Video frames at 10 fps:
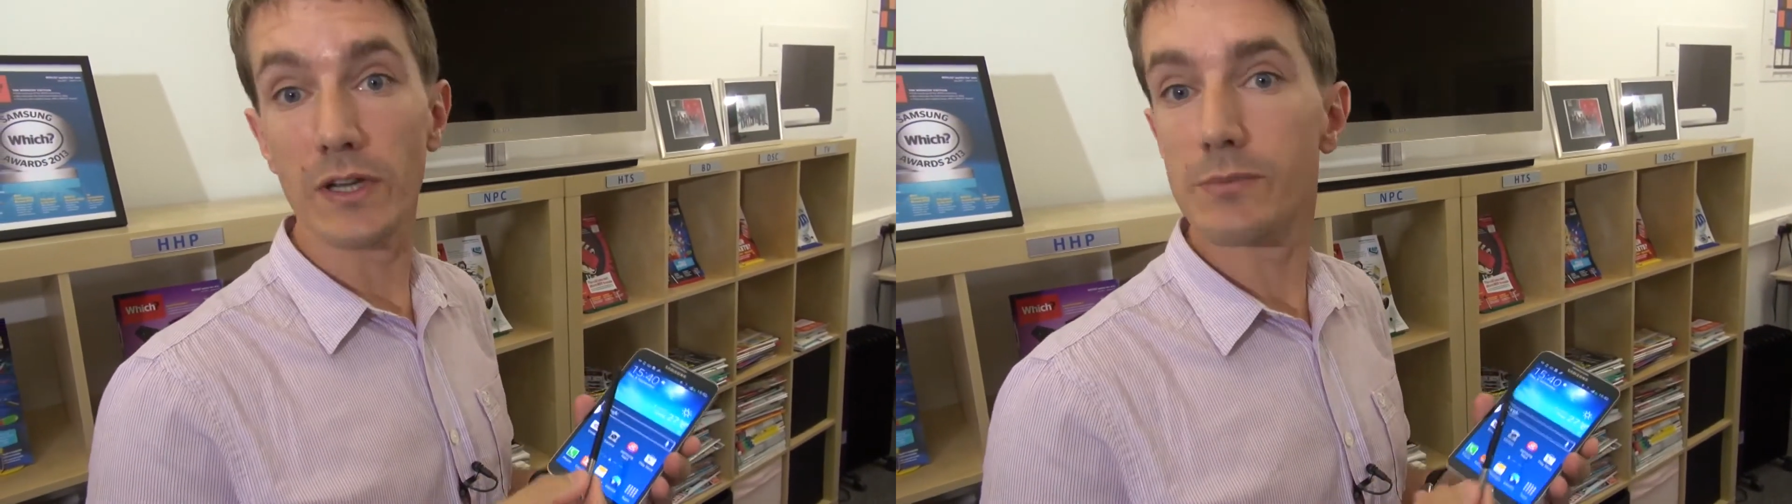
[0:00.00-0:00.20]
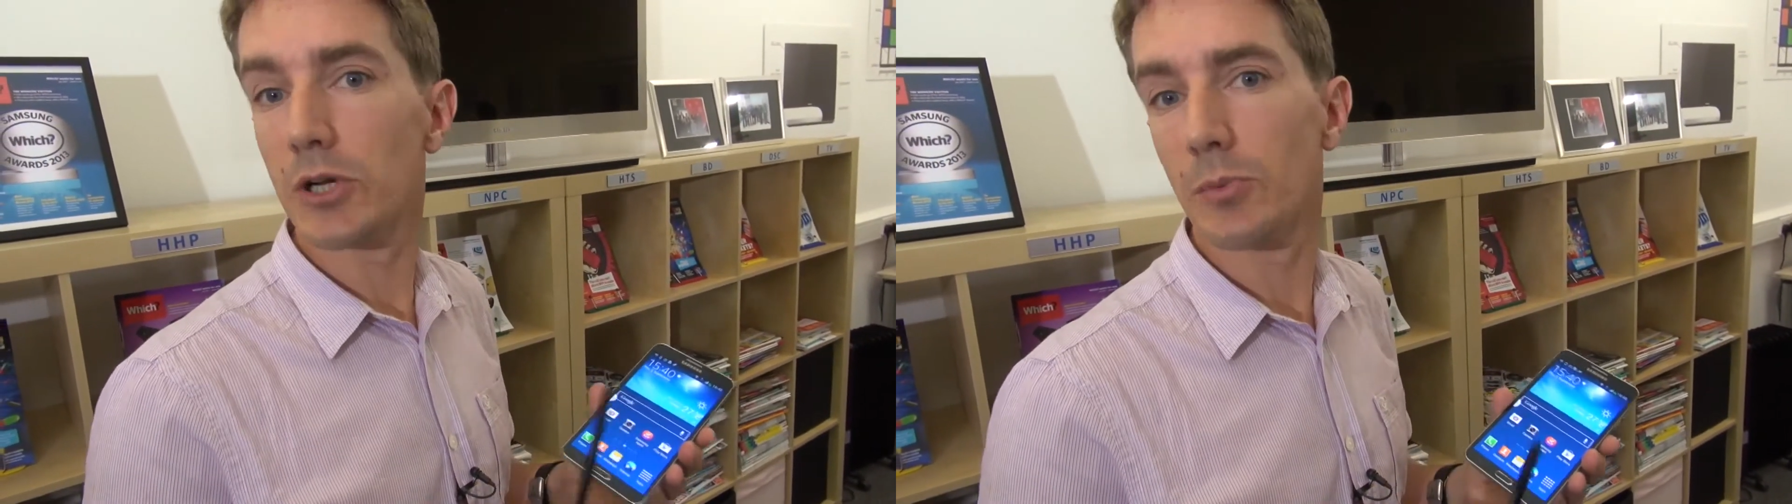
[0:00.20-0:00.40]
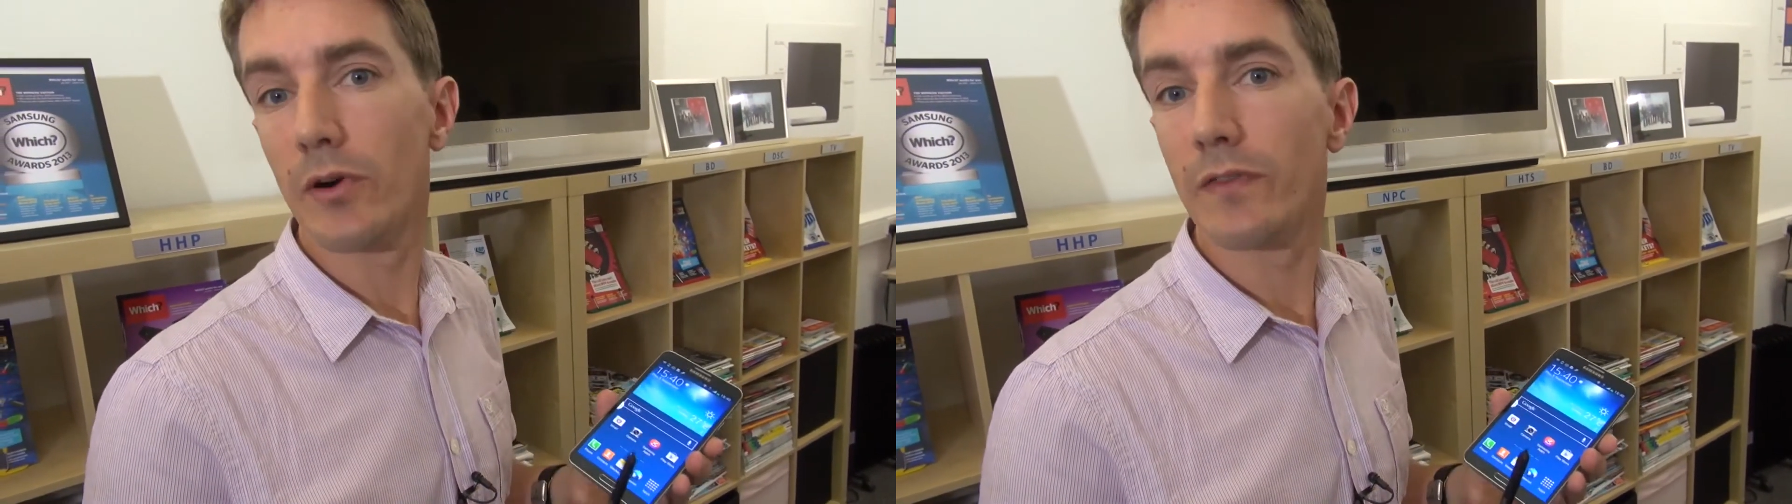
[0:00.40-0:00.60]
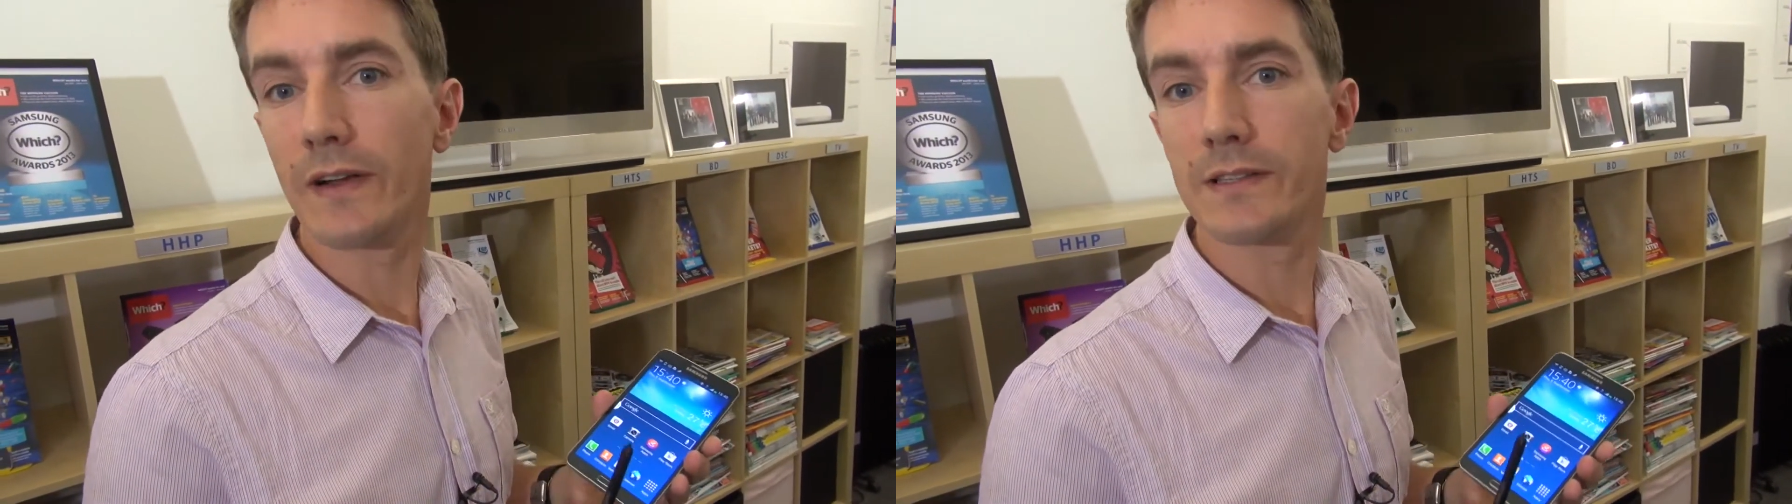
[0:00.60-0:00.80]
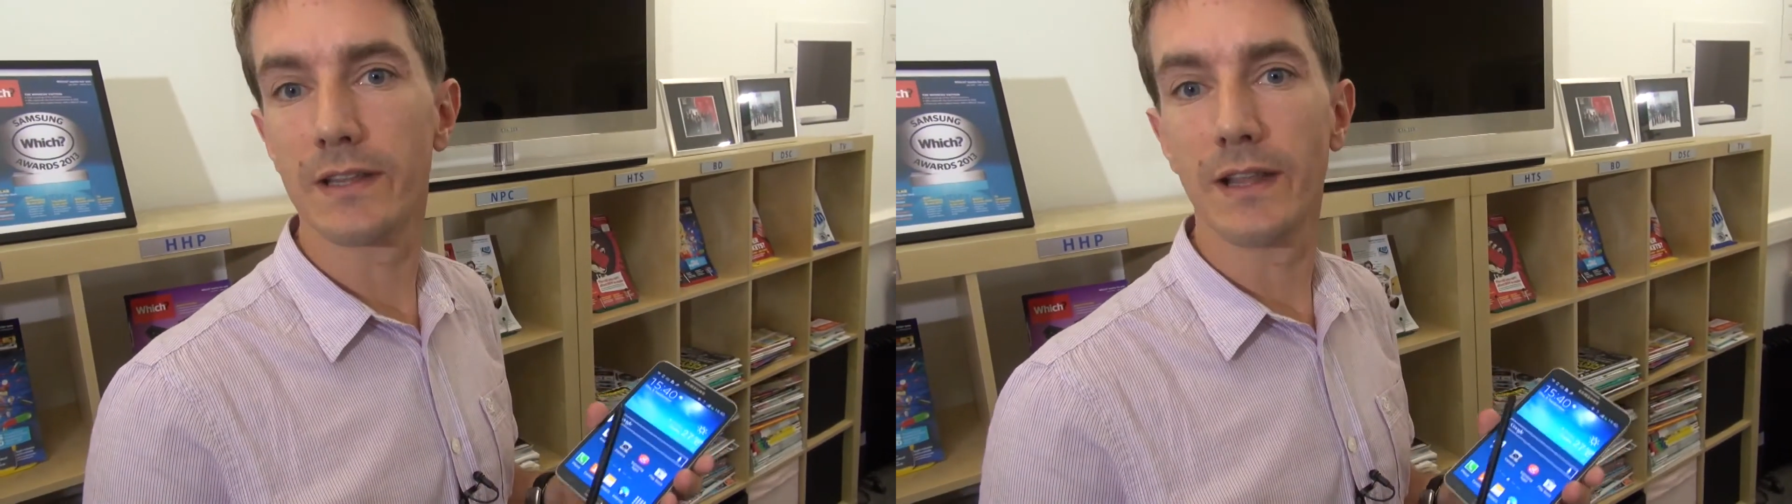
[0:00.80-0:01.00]
it's much more
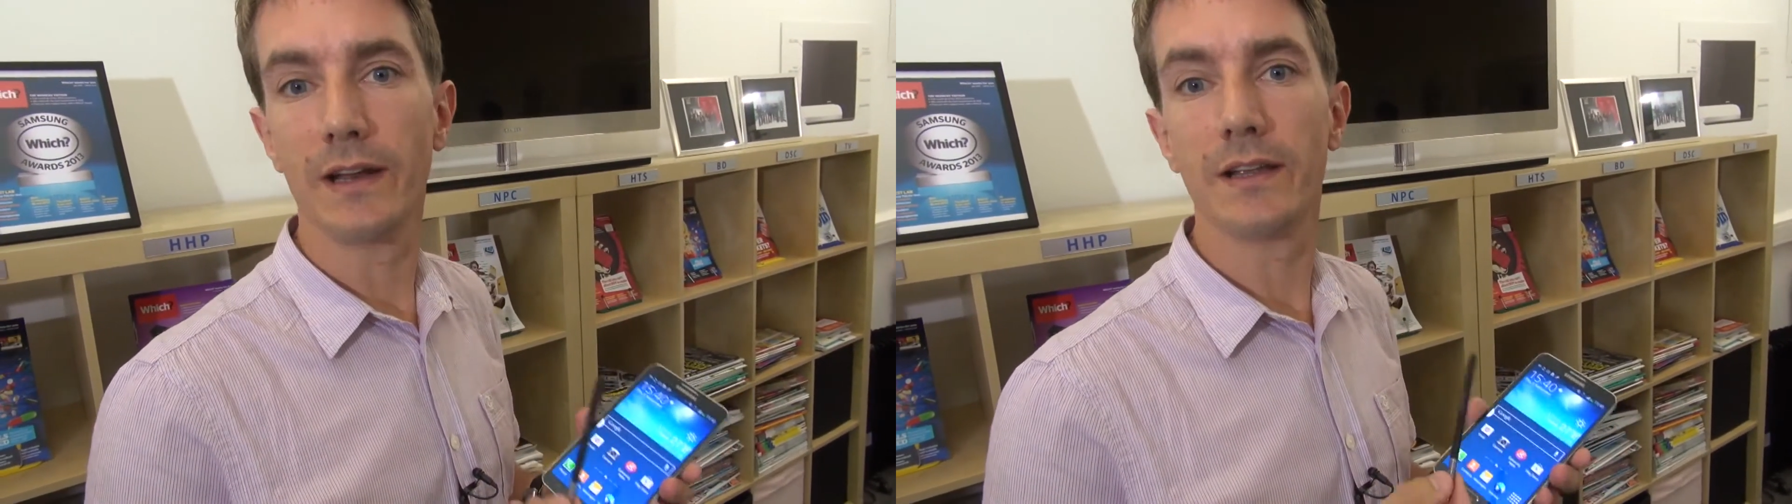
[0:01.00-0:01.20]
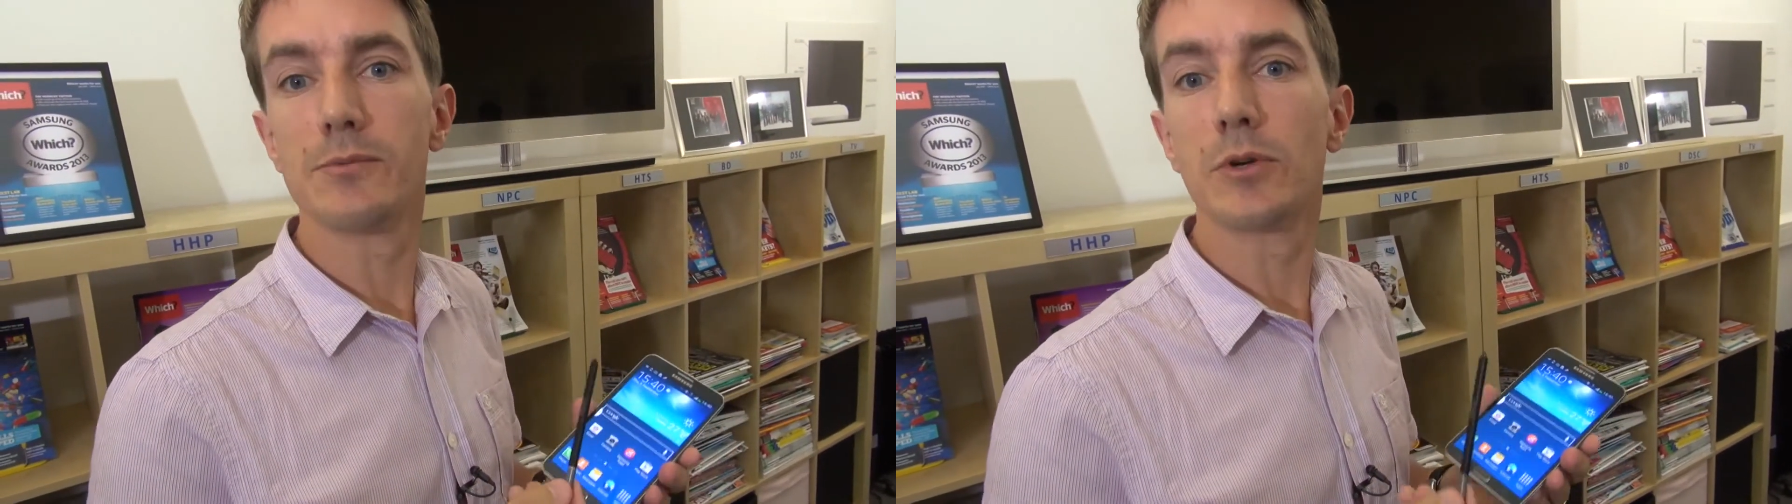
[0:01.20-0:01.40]
advanced than that and has